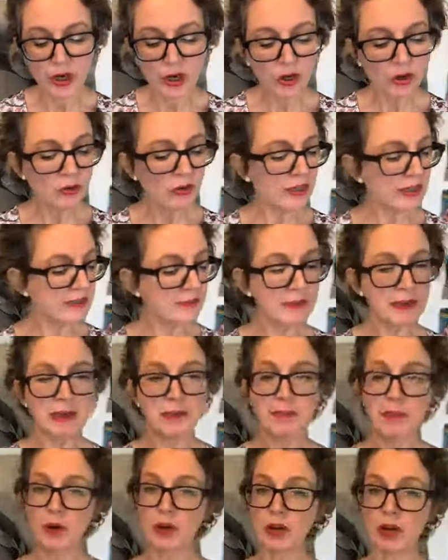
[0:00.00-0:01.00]
All these
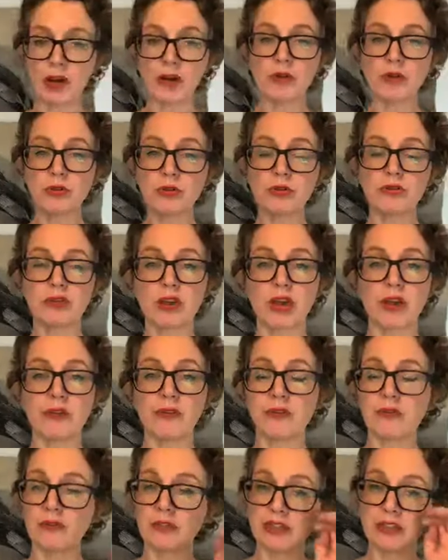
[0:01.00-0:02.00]
people are also
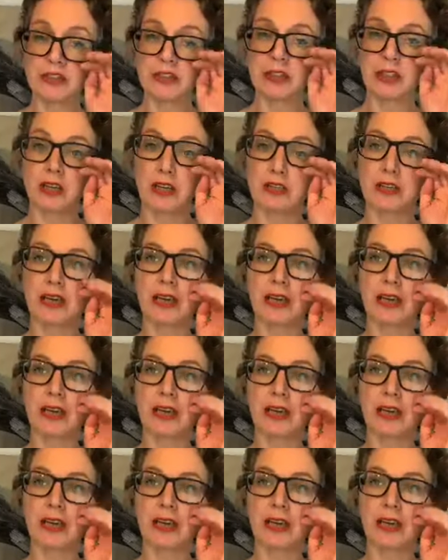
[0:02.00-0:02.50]
featured